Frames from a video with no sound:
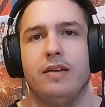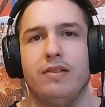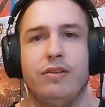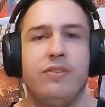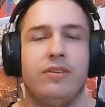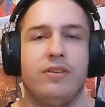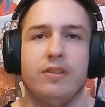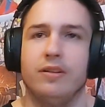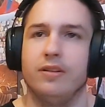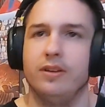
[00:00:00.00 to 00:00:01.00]
I've never seen
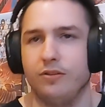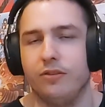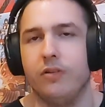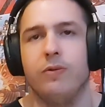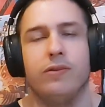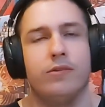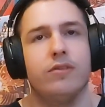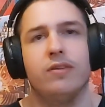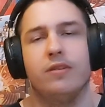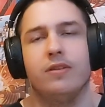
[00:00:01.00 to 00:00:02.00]
any tournaments.